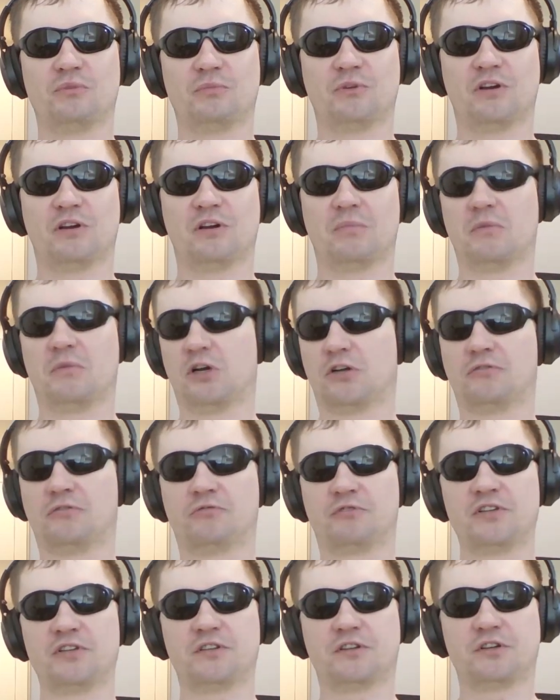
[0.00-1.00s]
modern
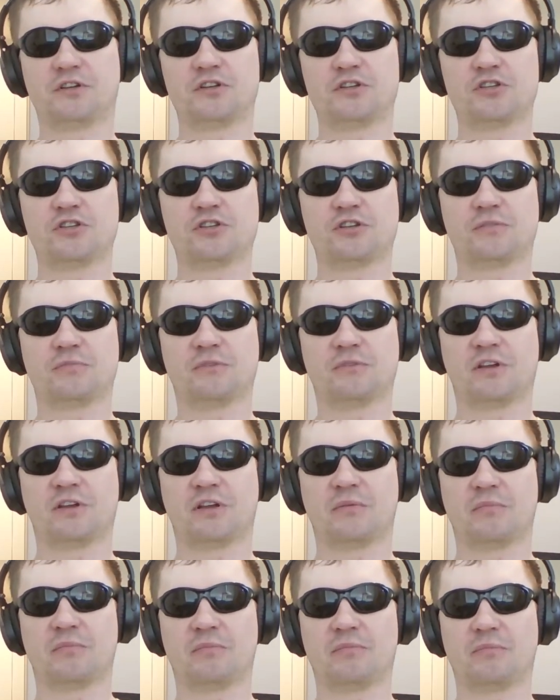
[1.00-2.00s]
research in
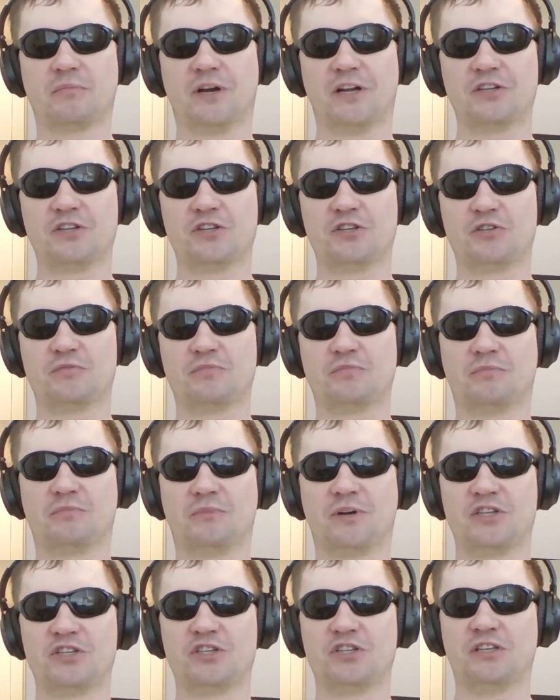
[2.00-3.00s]
a much
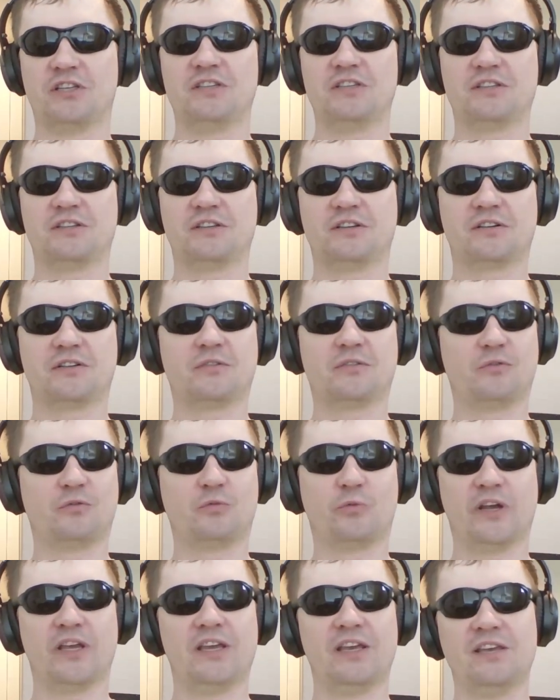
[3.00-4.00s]
easier
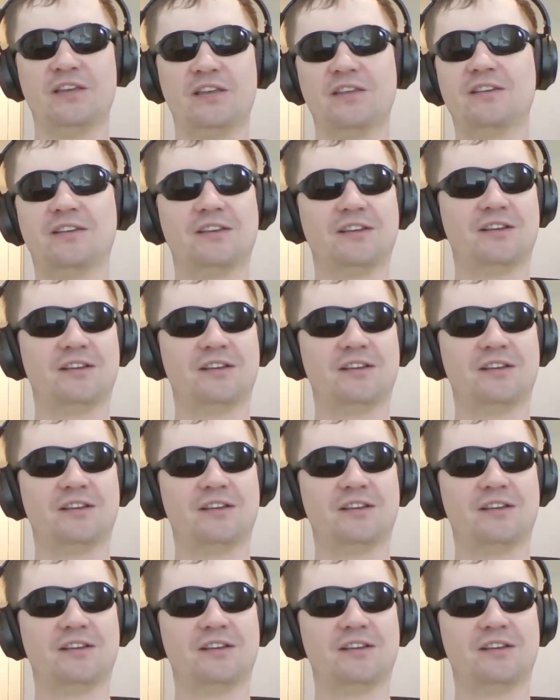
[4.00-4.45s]
way,